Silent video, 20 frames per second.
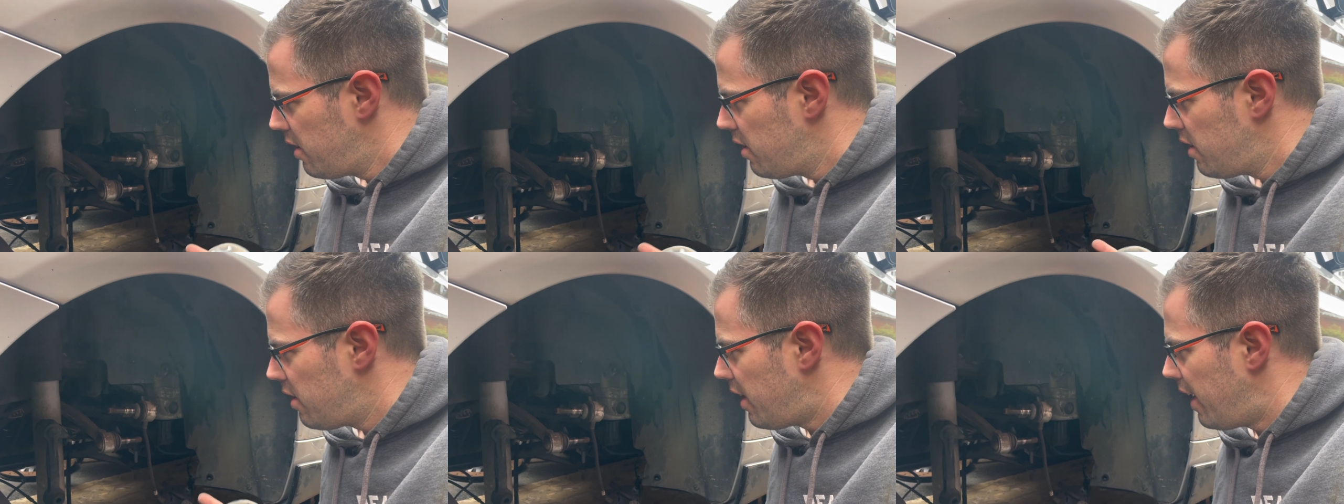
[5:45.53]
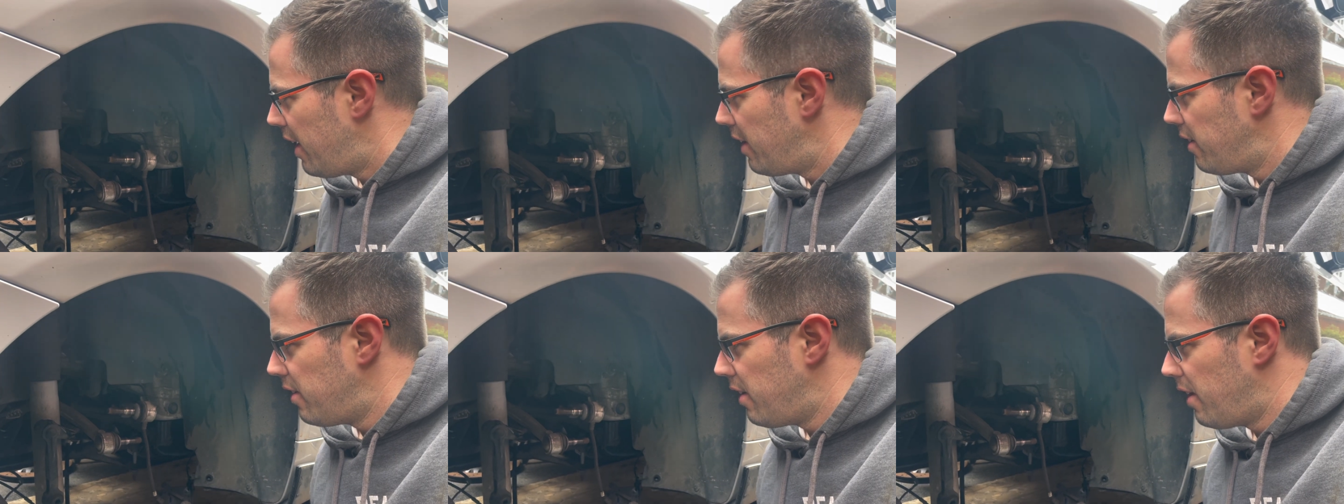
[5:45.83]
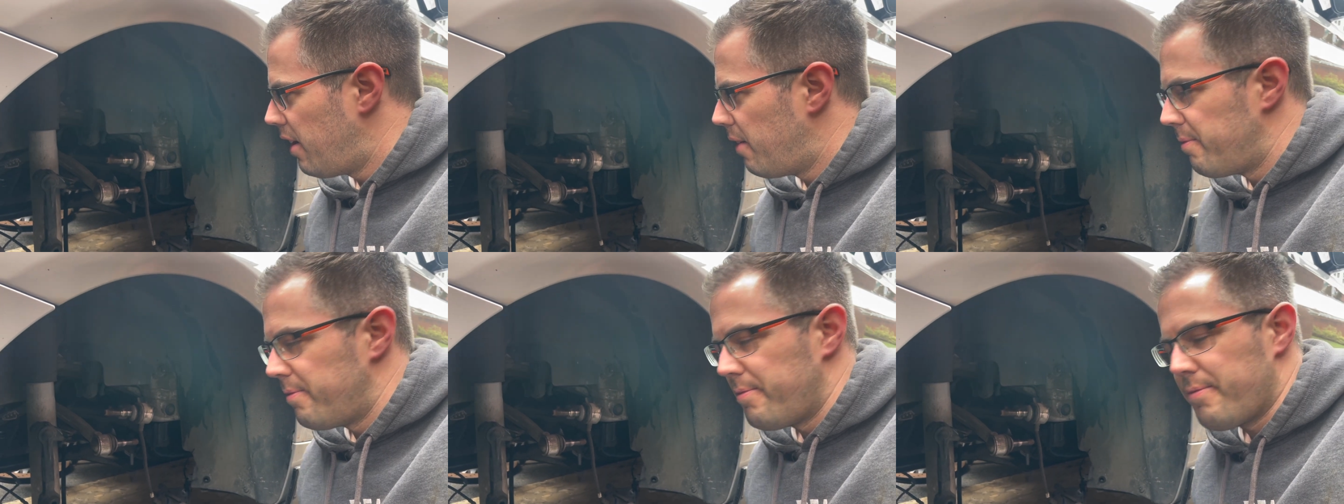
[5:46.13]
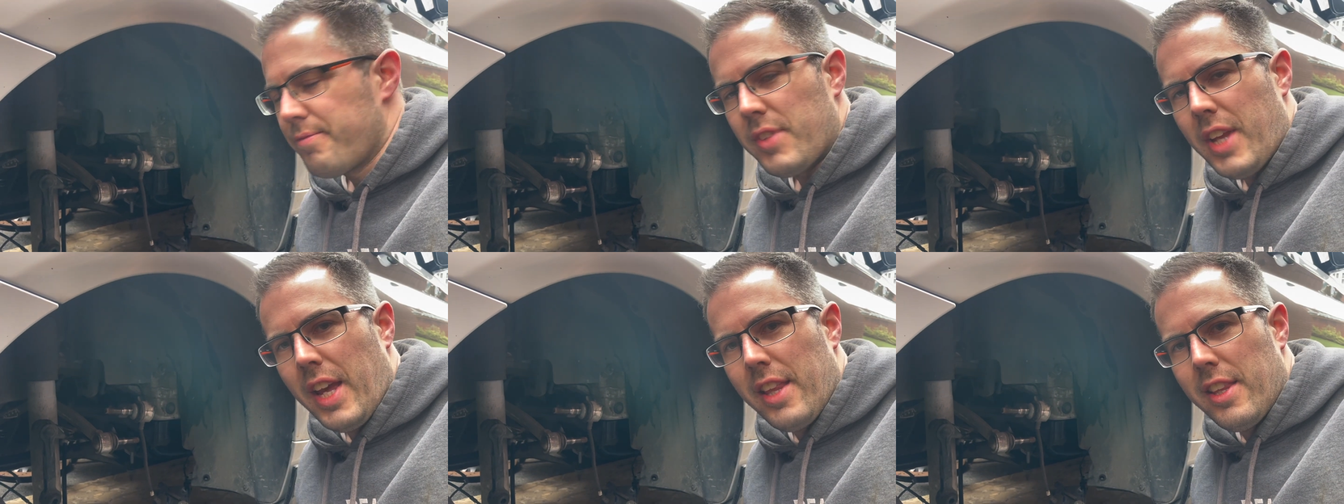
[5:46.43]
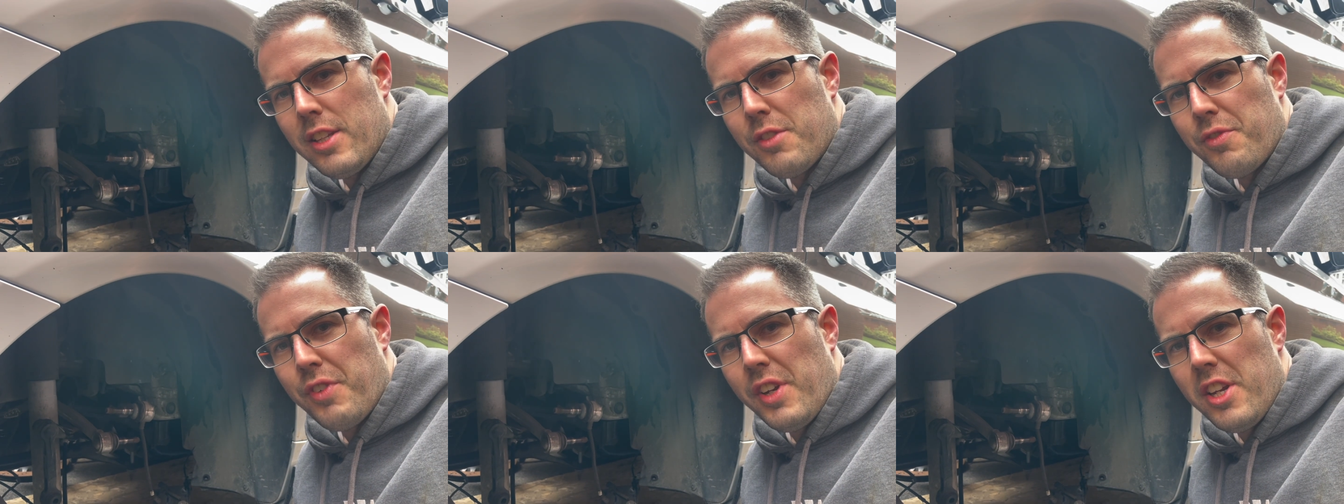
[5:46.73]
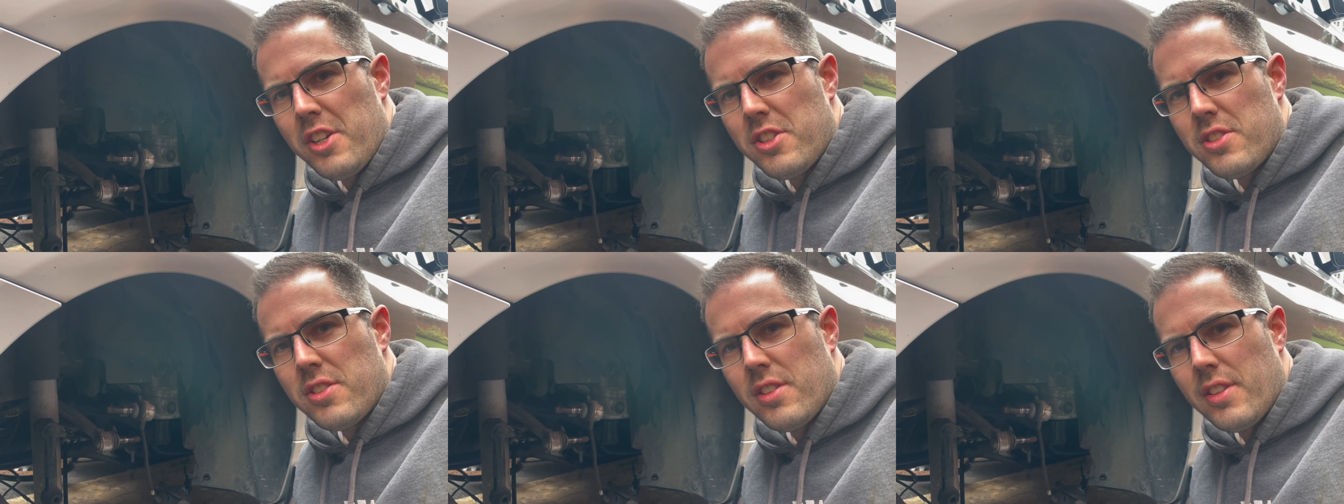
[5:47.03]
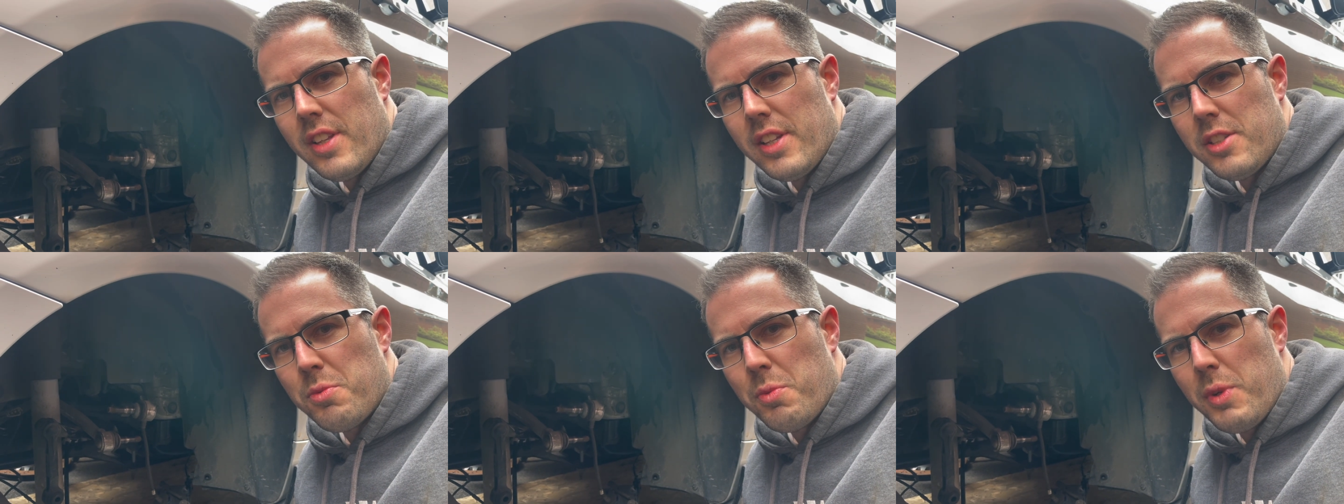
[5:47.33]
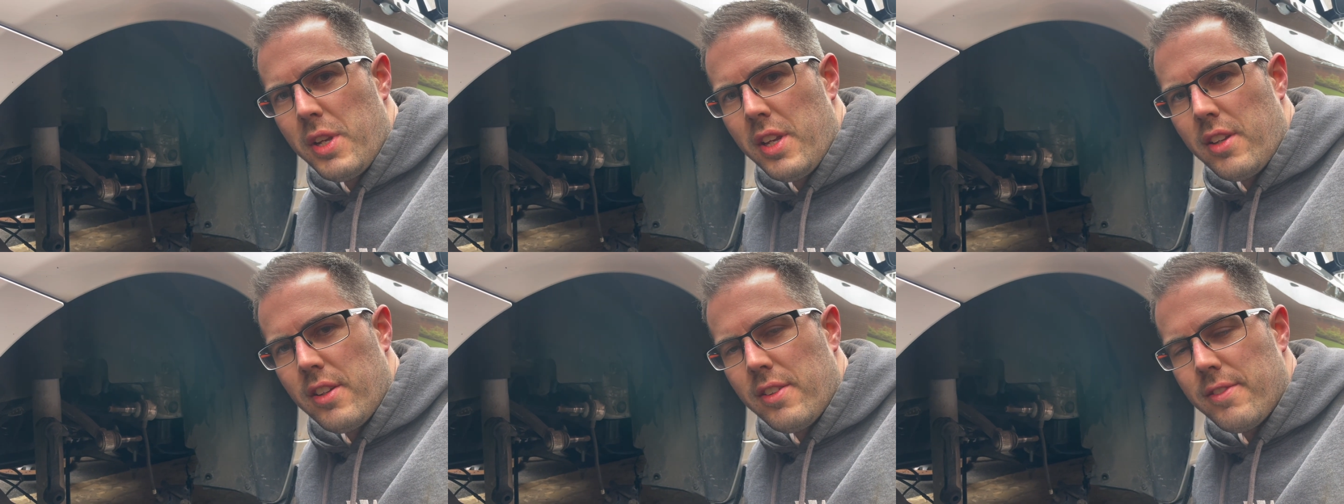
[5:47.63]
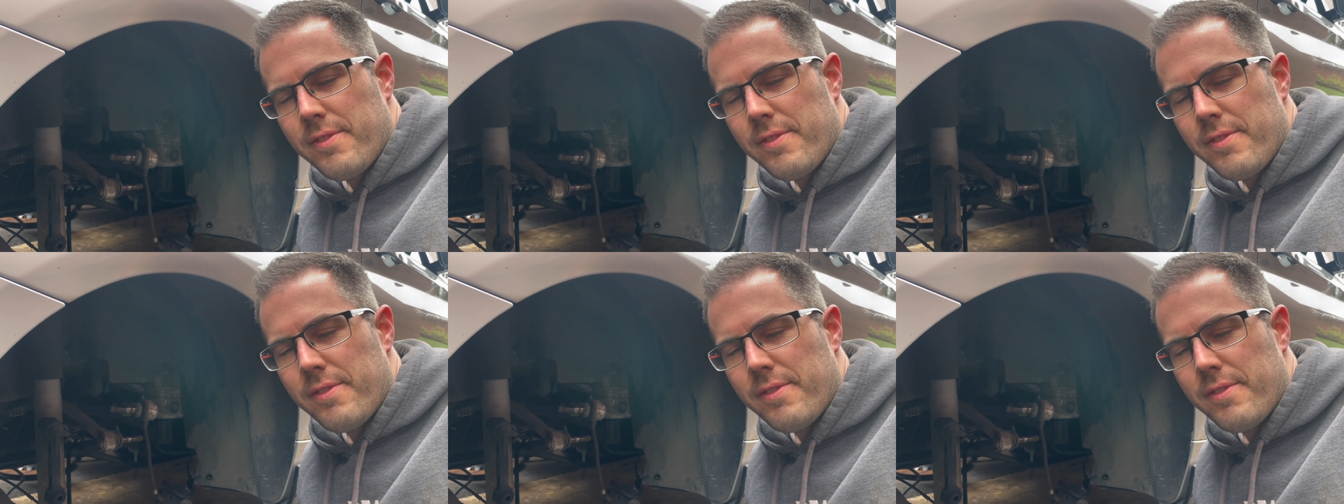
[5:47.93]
and get this finished this week.